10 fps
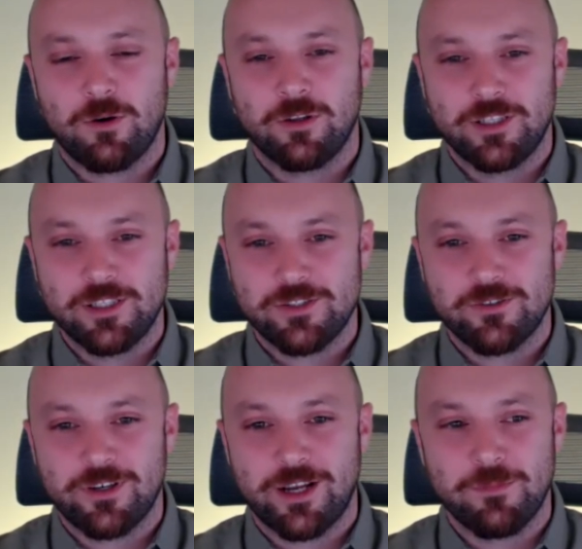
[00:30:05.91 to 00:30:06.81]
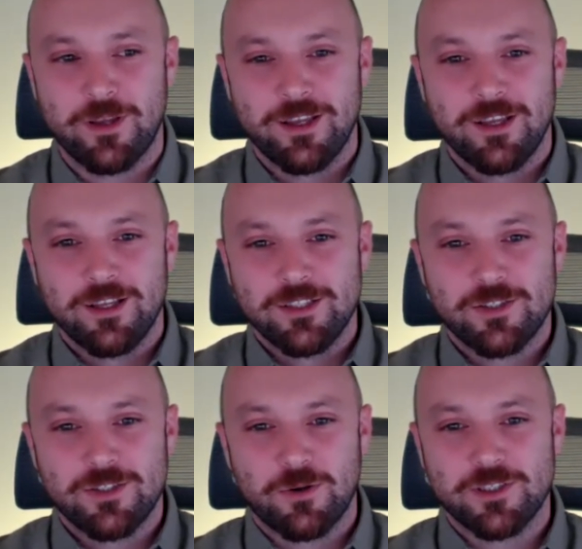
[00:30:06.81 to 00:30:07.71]
On oh yeah, yeah.
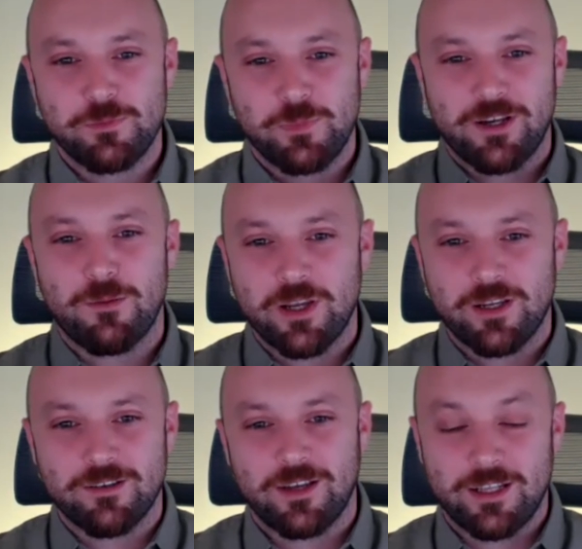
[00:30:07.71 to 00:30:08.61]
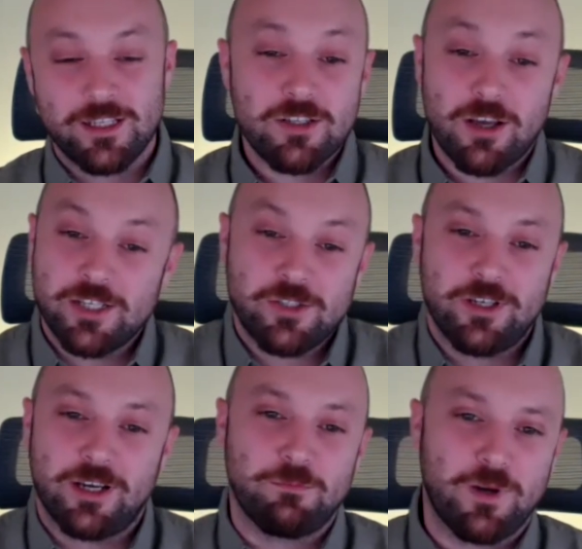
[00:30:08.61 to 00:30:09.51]
So it's that becoming, is, uh... and it's
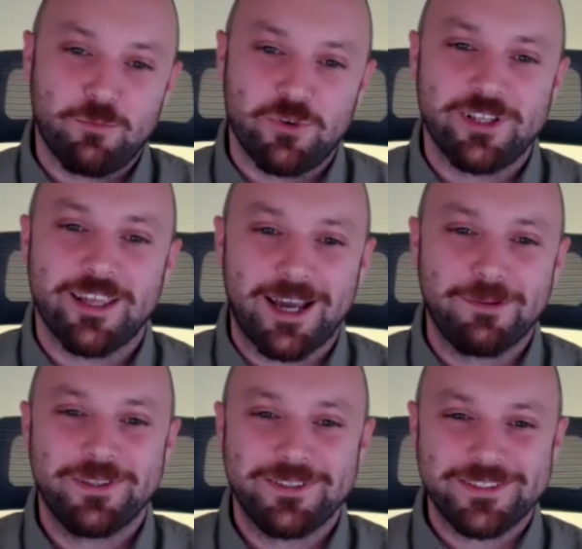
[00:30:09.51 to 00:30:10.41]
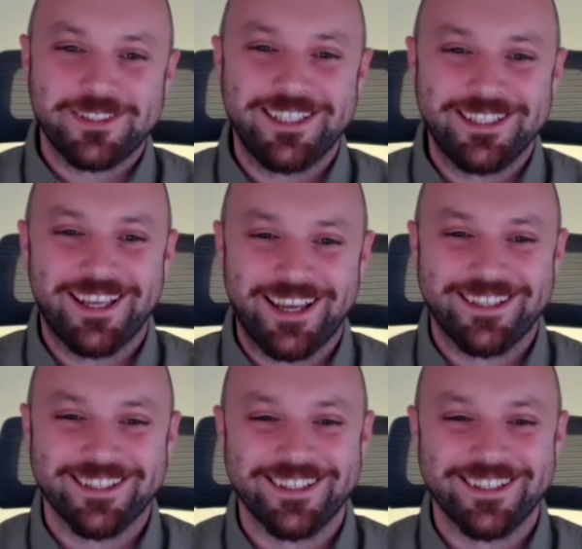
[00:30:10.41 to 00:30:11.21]
actually I, I'm really happy to see that.